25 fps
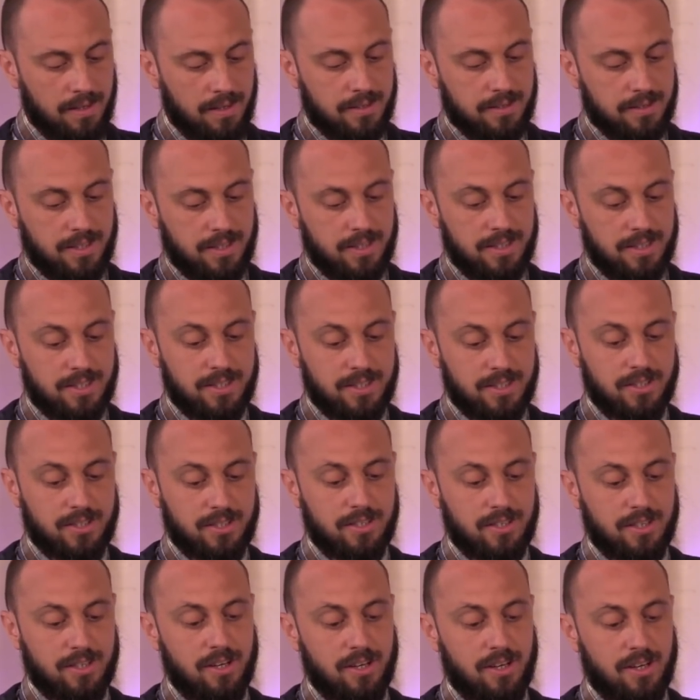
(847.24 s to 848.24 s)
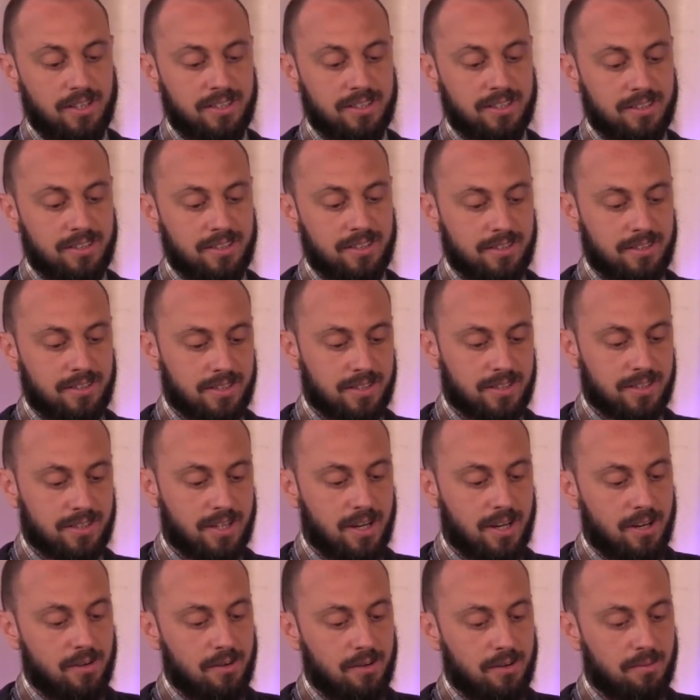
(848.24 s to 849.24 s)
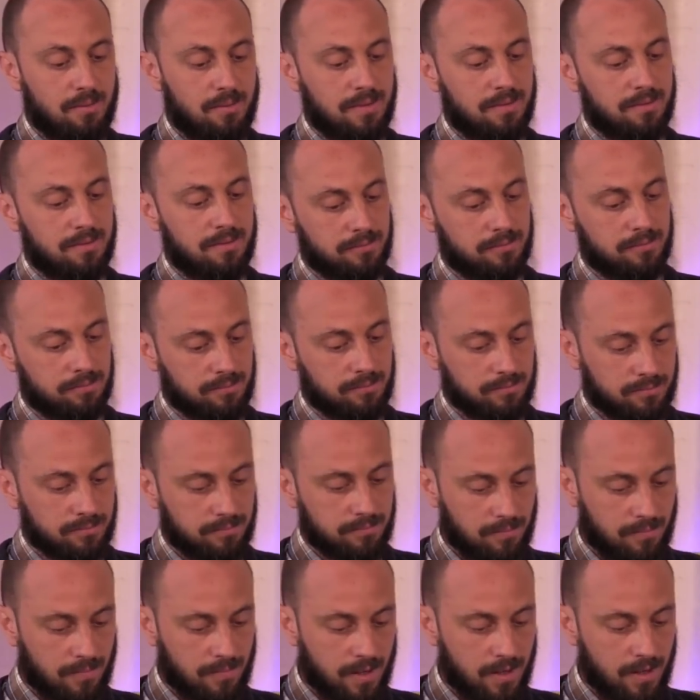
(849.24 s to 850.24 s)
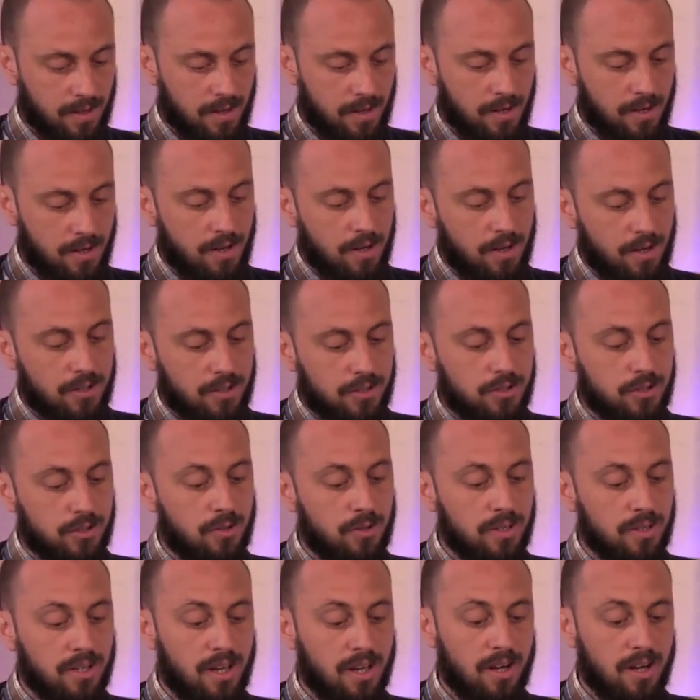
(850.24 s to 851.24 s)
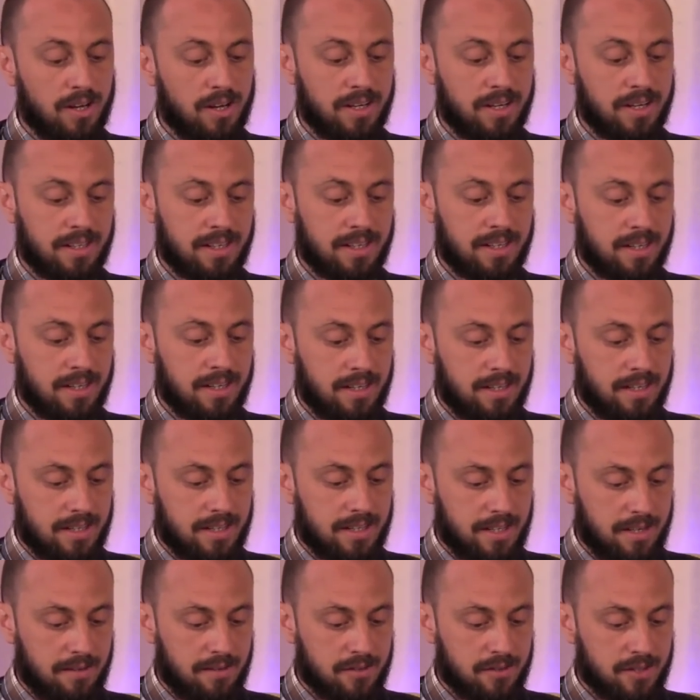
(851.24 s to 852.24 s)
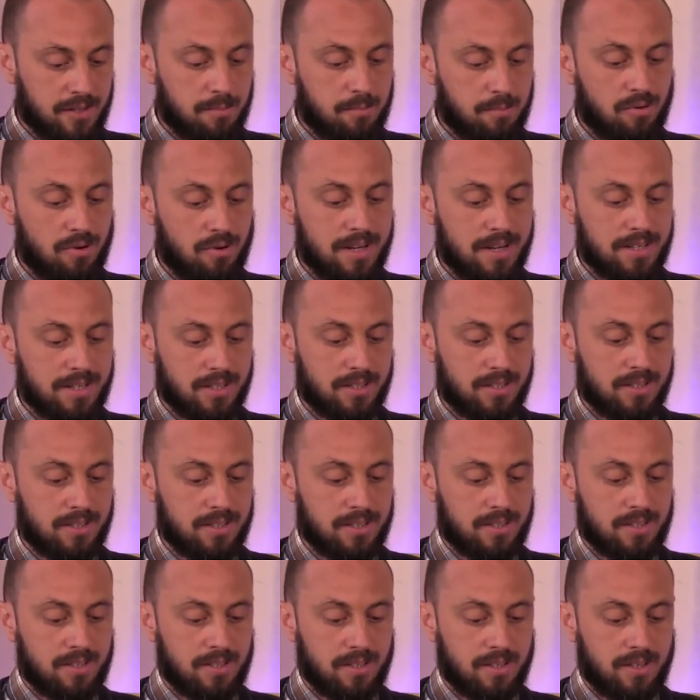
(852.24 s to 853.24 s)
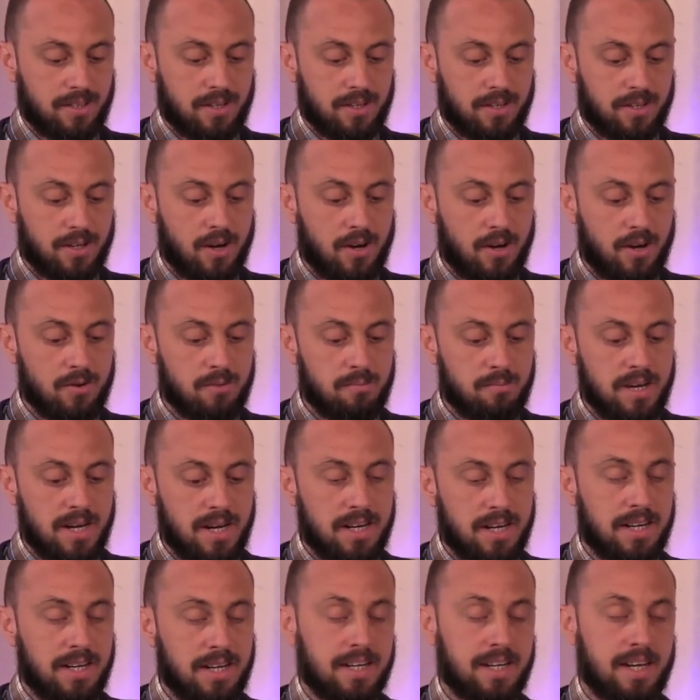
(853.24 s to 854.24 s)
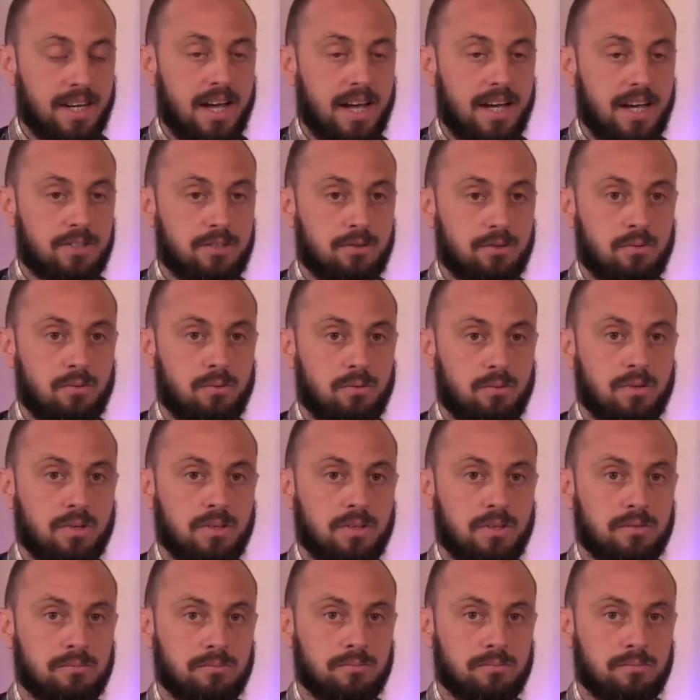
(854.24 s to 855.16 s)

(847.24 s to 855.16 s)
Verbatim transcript: so this is a good line to start off with your learning gives the present no meaning at all.